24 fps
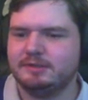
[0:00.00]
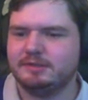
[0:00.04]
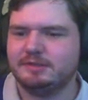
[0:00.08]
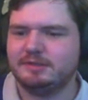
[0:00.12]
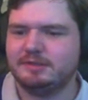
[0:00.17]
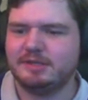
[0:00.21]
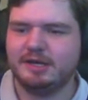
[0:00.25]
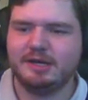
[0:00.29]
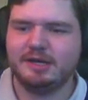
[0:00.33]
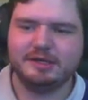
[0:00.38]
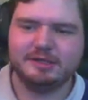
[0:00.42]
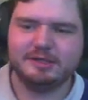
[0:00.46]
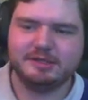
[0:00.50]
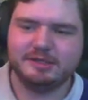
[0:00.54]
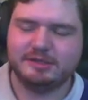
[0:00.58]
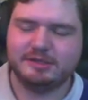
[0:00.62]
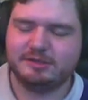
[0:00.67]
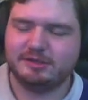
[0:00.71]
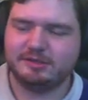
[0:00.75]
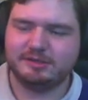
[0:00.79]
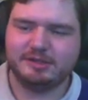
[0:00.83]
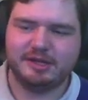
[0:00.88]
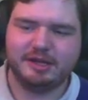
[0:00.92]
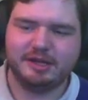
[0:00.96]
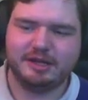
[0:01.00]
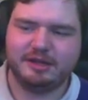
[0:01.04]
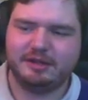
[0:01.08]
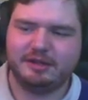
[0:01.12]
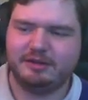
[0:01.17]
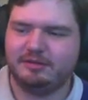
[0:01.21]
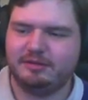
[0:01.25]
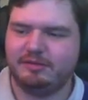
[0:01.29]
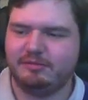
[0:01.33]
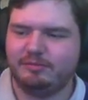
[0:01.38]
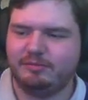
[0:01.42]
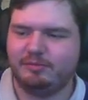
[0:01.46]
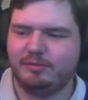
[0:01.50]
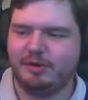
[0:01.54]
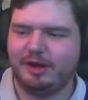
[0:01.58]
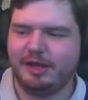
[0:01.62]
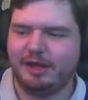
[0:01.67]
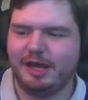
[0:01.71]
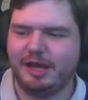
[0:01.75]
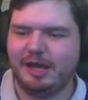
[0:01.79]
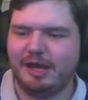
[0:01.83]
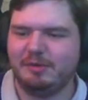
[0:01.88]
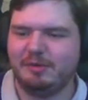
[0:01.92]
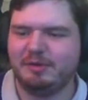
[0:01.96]
Yeah, it's just that there's one
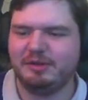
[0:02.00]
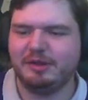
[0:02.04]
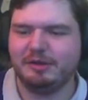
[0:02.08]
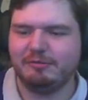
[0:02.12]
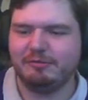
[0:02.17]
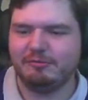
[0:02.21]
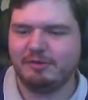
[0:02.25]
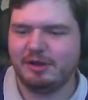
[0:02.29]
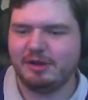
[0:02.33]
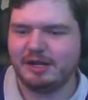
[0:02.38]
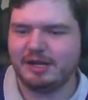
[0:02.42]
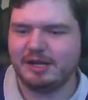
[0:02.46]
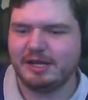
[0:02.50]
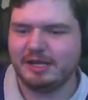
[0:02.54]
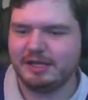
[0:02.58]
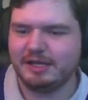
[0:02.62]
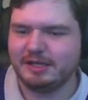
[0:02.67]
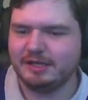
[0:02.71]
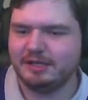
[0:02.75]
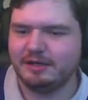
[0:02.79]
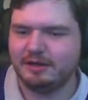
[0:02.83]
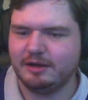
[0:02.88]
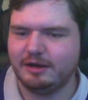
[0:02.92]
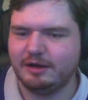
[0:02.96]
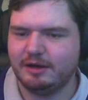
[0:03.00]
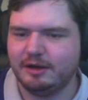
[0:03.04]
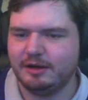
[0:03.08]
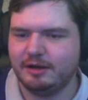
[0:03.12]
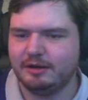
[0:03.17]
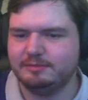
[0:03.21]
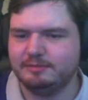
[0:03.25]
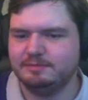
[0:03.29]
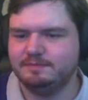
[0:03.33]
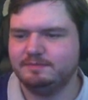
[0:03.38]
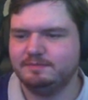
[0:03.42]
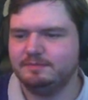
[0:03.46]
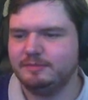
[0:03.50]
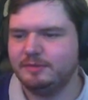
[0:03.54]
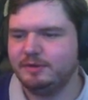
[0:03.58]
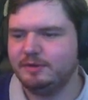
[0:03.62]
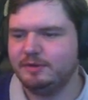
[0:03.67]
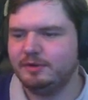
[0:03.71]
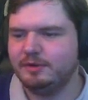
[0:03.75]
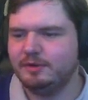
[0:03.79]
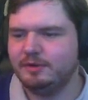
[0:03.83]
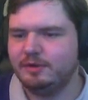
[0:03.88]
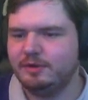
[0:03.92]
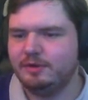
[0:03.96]
game in it really.
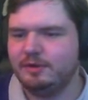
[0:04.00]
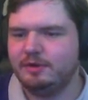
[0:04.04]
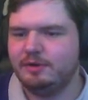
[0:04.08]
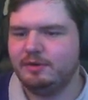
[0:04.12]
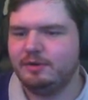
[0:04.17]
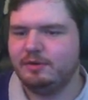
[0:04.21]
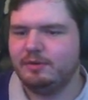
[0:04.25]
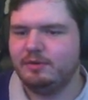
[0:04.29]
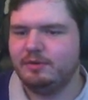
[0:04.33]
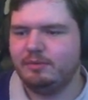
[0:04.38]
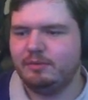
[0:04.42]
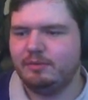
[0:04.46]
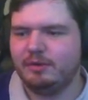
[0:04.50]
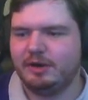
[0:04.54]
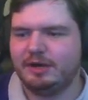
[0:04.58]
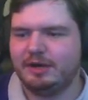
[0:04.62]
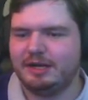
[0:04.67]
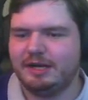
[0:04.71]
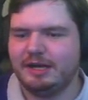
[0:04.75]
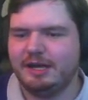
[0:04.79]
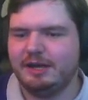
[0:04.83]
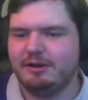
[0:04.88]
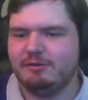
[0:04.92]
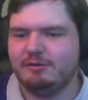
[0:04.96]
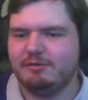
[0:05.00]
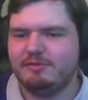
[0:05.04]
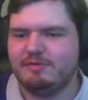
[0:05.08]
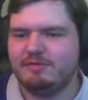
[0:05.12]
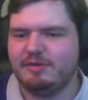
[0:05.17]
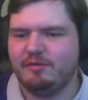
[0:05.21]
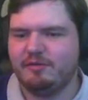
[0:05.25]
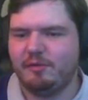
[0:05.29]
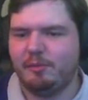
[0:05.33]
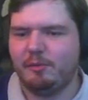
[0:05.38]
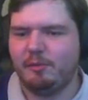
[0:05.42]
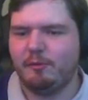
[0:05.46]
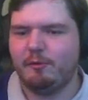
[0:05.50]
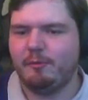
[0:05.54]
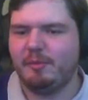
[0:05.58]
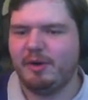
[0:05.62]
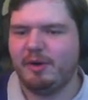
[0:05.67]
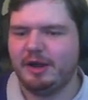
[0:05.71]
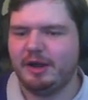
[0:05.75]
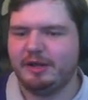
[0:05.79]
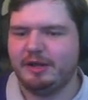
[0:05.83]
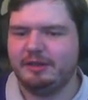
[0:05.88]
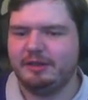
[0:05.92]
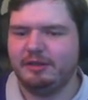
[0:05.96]
We're clear of Liverpool
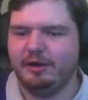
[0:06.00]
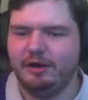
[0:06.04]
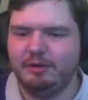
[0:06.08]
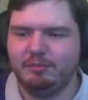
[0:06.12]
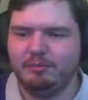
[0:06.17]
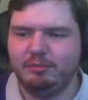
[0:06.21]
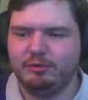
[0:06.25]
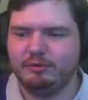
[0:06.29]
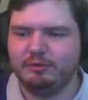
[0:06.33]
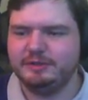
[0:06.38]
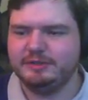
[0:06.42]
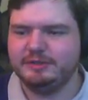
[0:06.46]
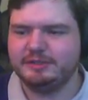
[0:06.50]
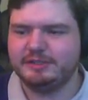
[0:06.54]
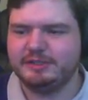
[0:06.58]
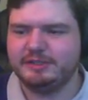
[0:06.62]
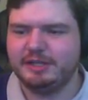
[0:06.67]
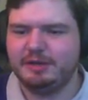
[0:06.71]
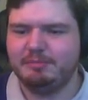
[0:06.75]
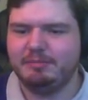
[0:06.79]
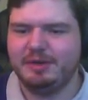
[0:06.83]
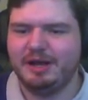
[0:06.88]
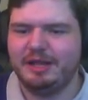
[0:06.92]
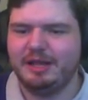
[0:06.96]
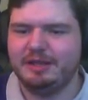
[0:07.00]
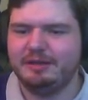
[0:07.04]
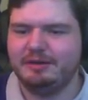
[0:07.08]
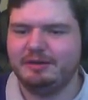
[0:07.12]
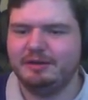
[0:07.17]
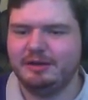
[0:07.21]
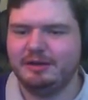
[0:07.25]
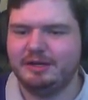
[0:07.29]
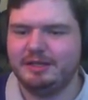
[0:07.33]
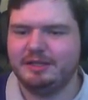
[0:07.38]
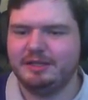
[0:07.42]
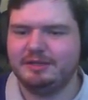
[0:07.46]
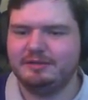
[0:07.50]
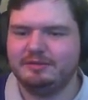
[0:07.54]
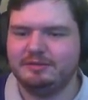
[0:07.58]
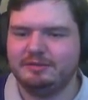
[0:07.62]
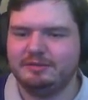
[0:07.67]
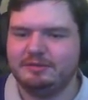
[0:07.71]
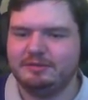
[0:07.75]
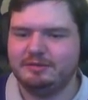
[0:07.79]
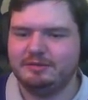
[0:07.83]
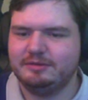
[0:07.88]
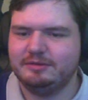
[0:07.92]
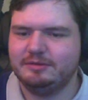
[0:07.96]
by 9 points. Then Man United,
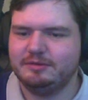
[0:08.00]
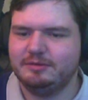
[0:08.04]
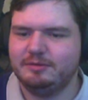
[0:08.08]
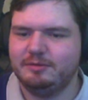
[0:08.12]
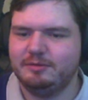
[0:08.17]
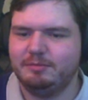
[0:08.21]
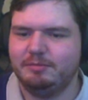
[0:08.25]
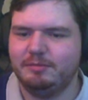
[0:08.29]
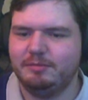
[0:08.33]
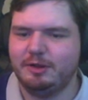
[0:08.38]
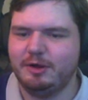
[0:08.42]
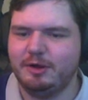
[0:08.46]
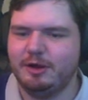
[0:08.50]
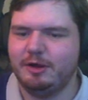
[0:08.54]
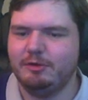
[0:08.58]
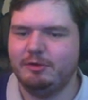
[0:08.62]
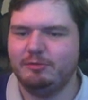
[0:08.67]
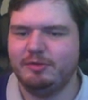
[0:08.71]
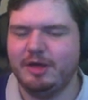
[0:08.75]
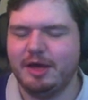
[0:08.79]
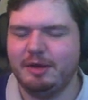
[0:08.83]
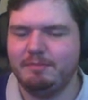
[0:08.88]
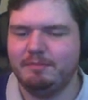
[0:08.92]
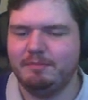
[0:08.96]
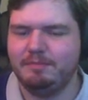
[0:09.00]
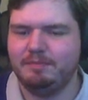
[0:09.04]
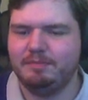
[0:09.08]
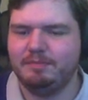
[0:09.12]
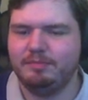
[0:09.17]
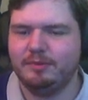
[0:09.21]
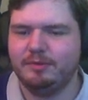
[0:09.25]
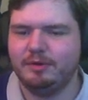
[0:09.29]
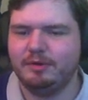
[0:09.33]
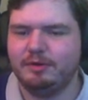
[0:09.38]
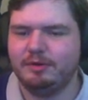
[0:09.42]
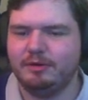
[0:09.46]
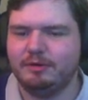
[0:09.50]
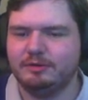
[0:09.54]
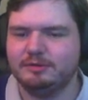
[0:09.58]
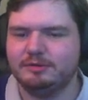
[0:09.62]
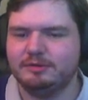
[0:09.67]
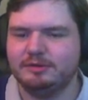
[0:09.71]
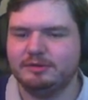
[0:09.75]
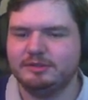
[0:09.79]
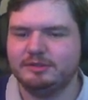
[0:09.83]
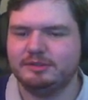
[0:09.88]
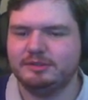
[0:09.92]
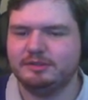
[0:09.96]
low them on